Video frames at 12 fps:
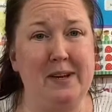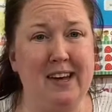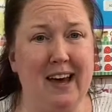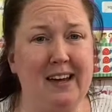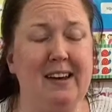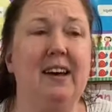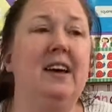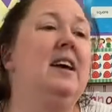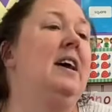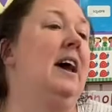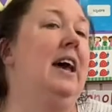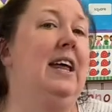dad,
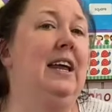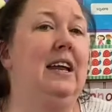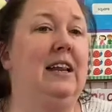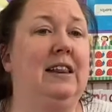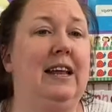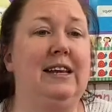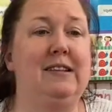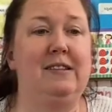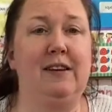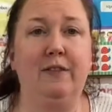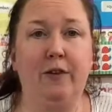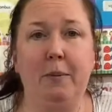and let it
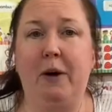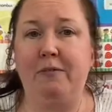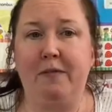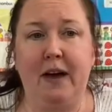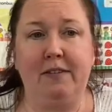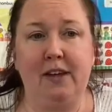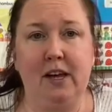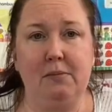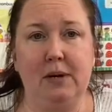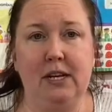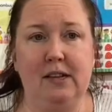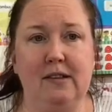sit for about five ten
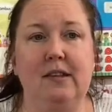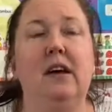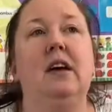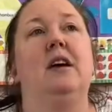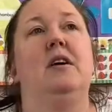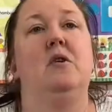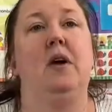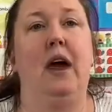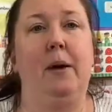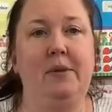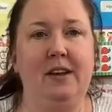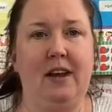minutes
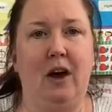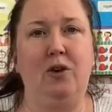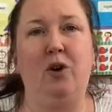empty it out.